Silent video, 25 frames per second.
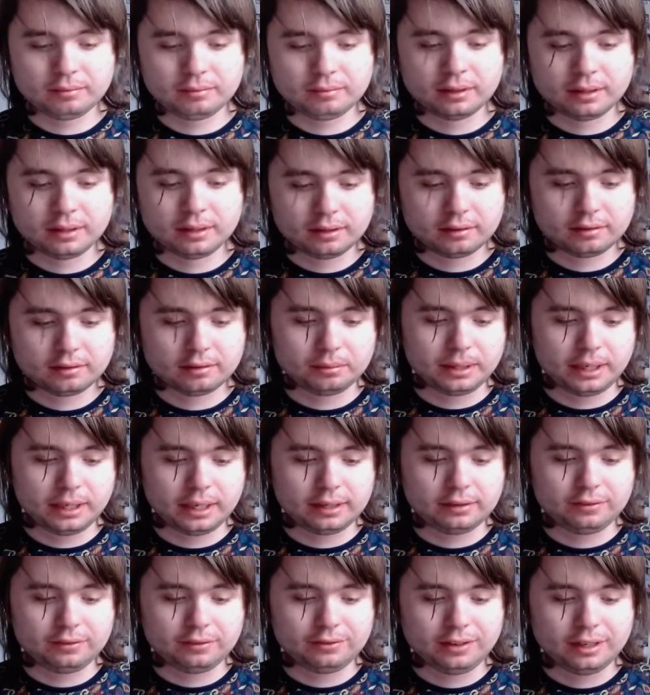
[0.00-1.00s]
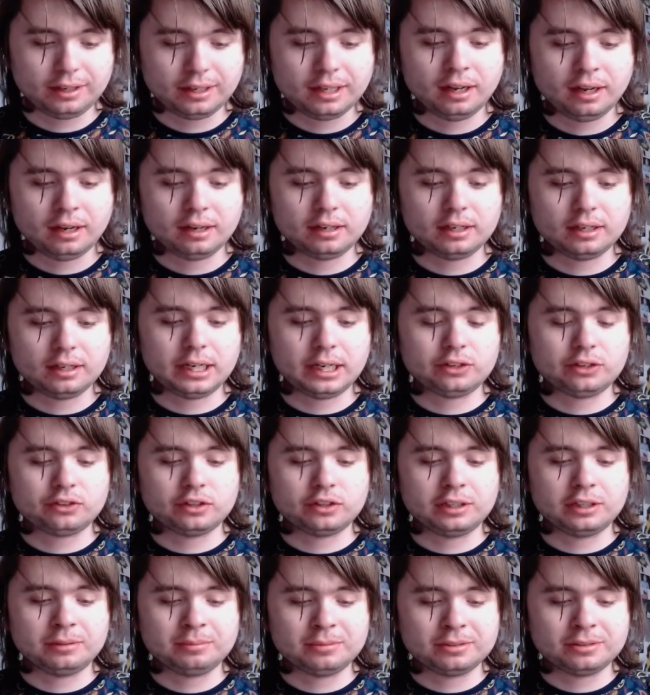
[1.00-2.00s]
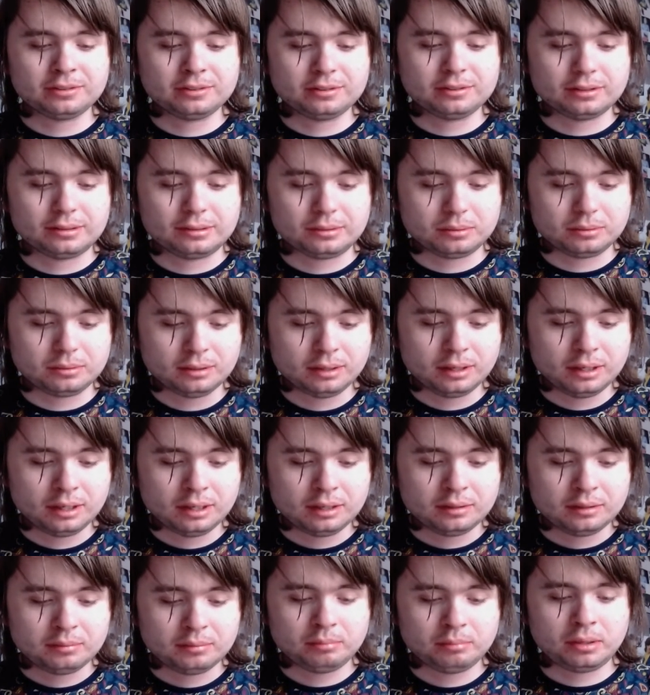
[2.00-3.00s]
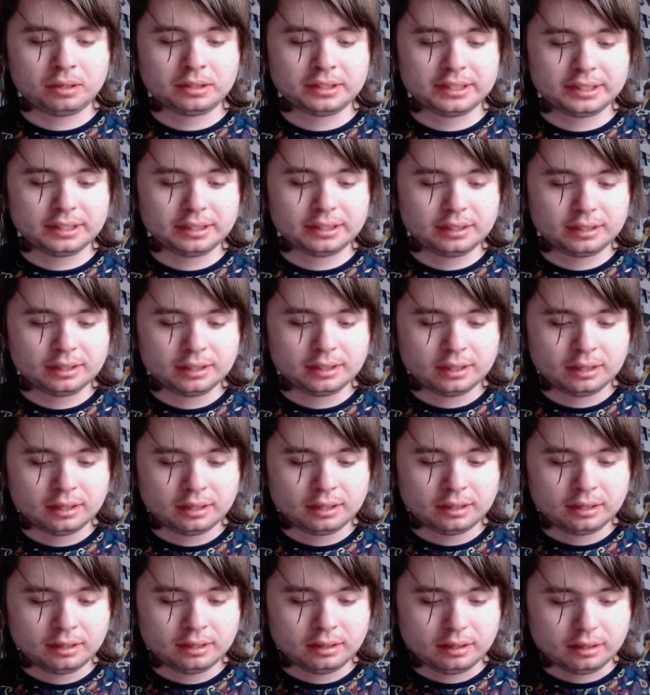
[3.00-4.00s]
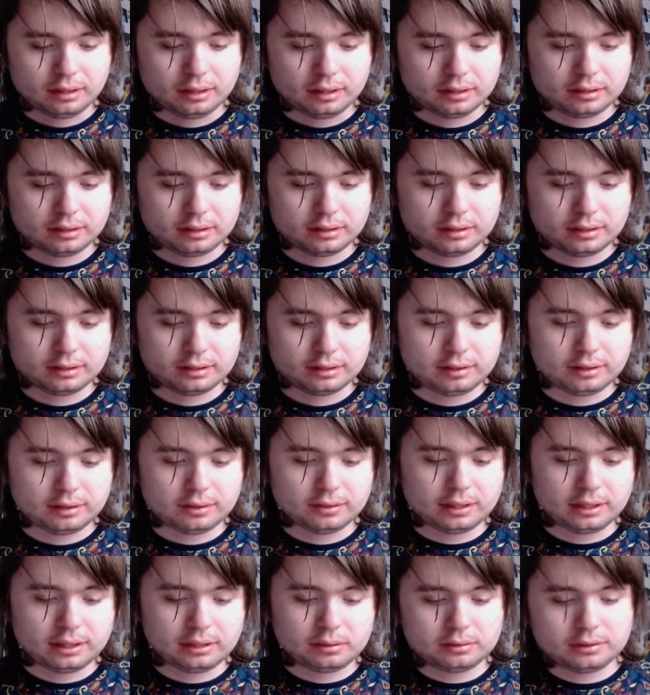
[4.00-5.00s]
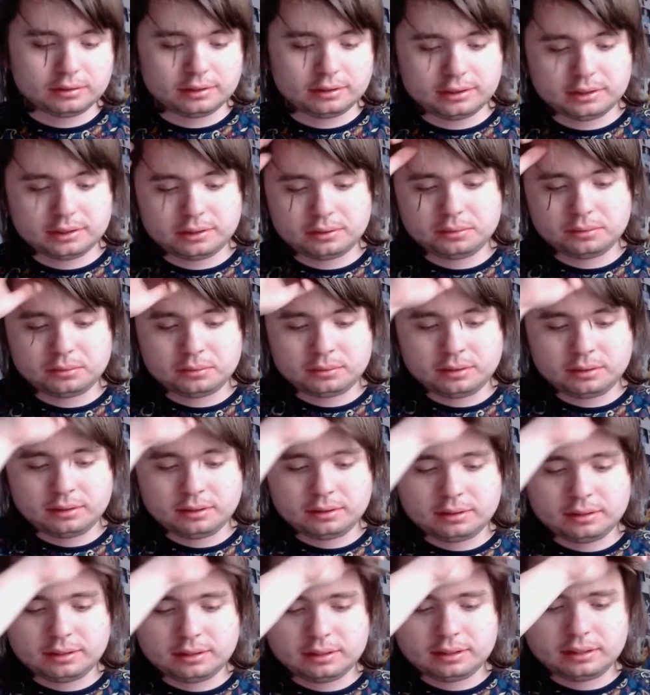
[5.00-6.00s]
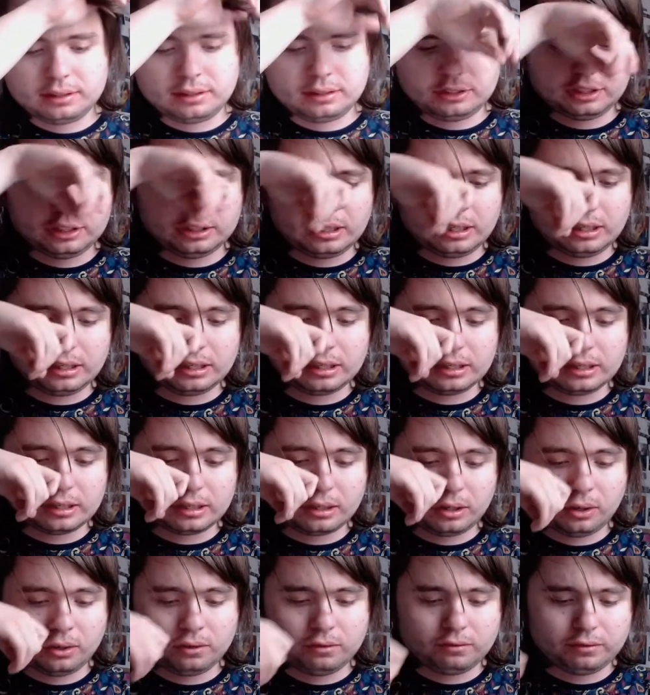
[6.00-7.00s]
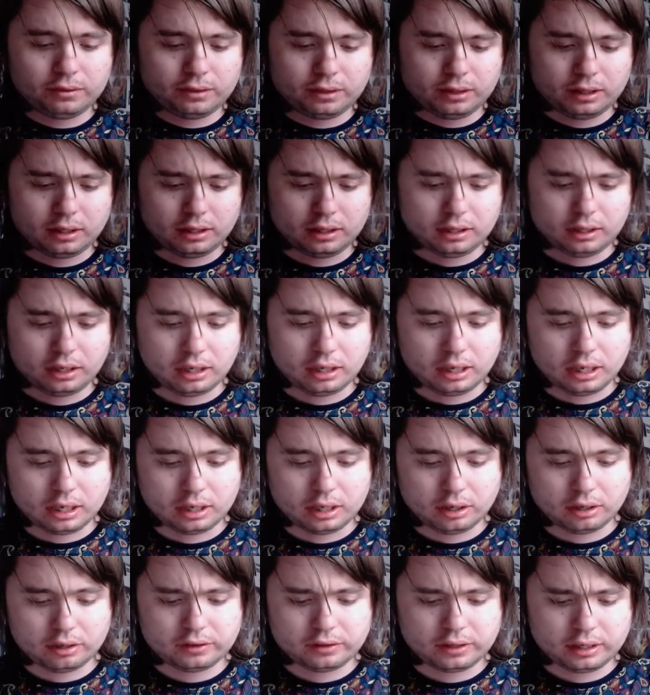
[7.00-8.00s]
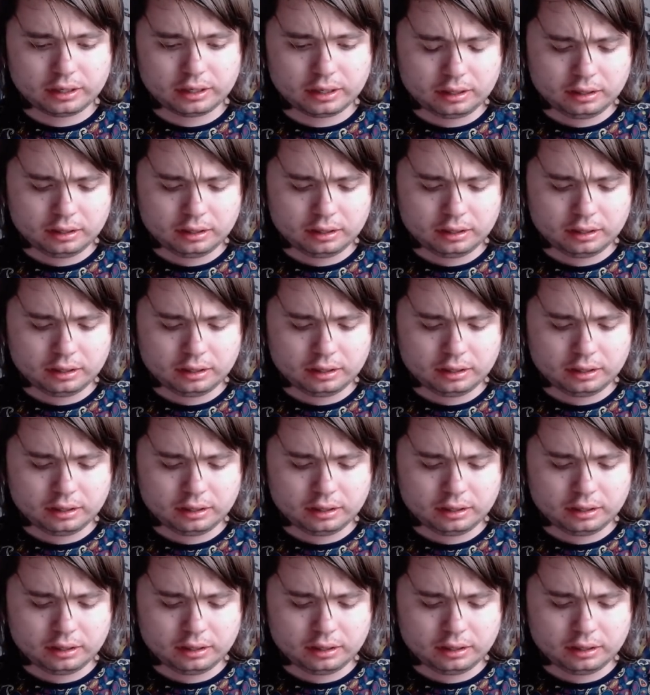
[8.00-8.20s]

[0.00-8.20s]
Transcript: So we have Like Dreamers Do, Money, Till There Was You, Chic of Our...